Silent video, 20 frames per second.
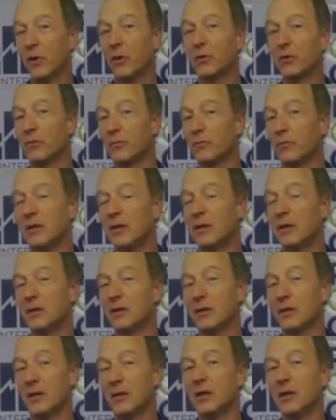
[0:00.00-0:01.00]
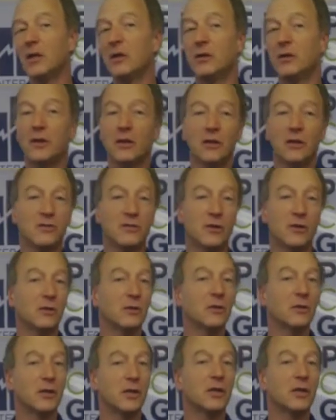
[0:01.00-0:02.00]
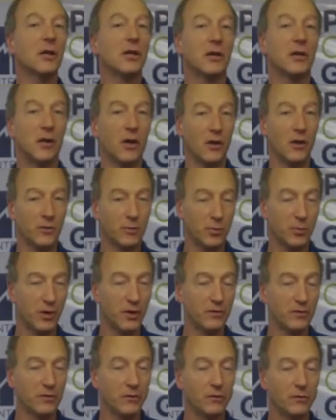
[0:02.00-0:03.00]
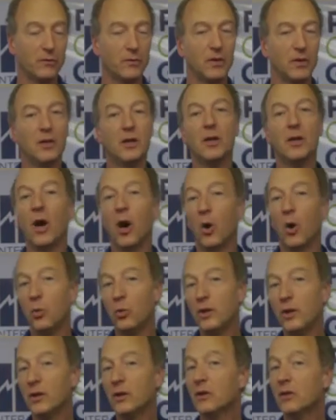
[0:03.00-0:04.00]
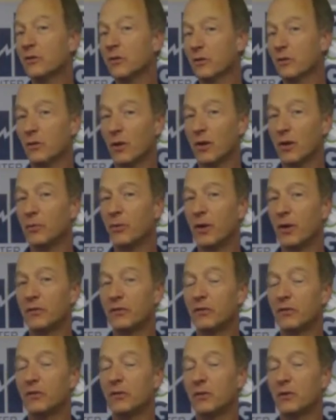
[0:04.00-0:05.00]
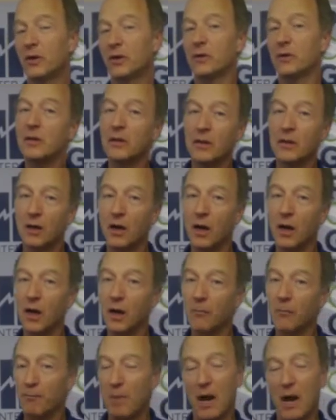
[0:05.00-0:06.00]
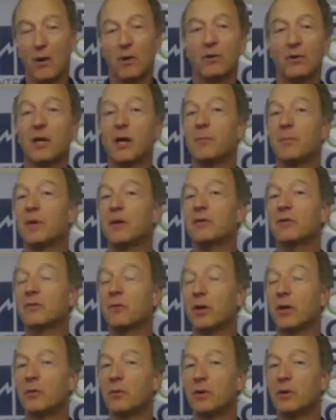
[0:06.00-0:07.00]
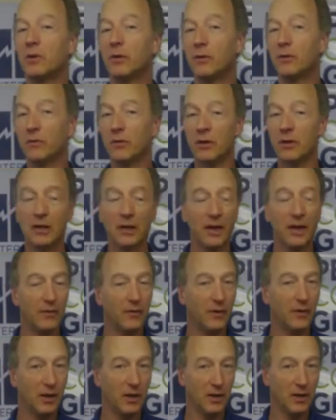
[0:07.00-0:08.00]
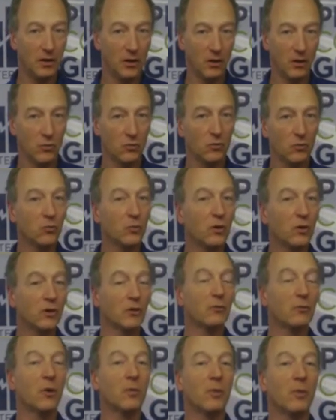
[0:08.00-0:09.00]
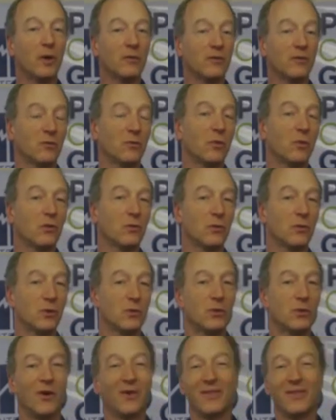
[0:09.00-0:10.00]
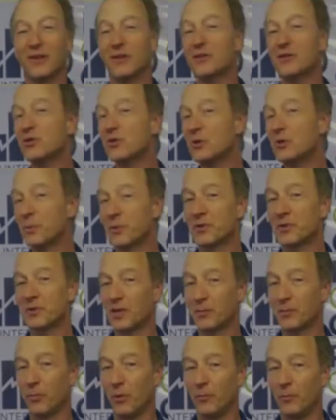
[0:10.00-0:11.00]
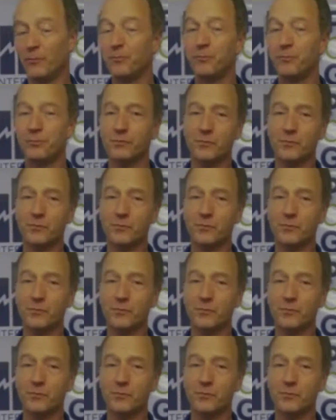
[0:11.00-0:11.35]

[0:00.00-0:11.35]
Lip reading: those immediately. You need to start looking in other places. A wheel is a great place to do it. PowerTap makes great wheels, and they are really robust and work really well. They're super simple.